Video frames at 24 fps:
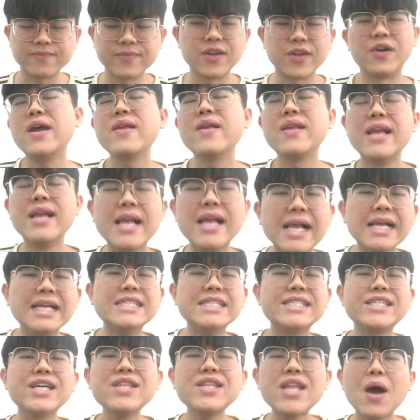Alright,
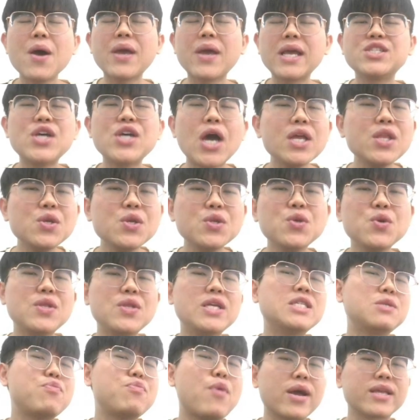so now you can try to do
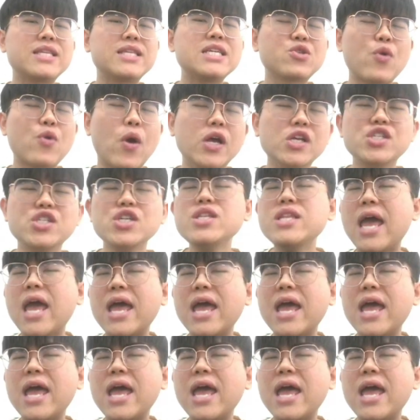this practice question